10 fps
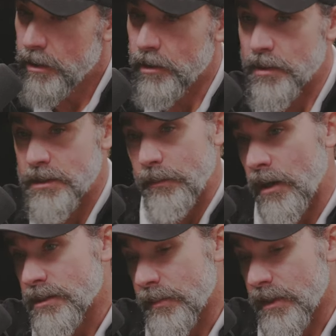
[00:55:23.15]
the
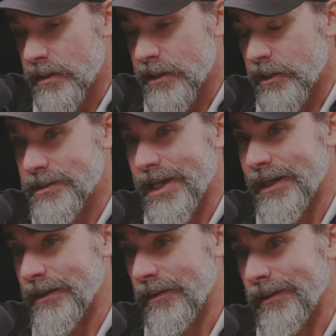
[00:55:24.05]
responsibility you're
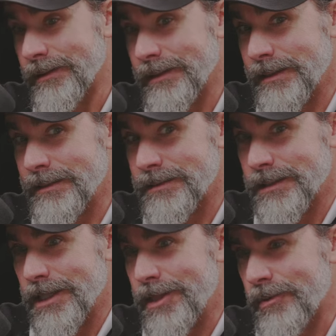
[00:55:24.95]
taking on
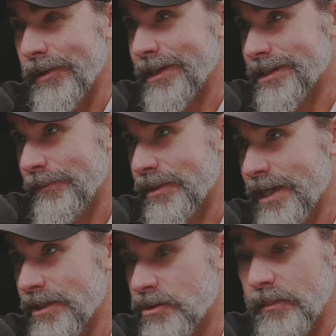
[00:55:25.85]
is throwing a temper
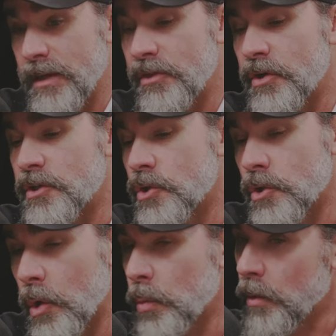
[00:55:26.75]
tantrum. There is
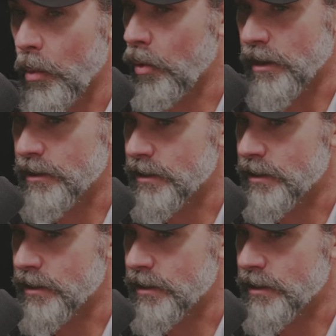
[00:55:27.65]
no reward on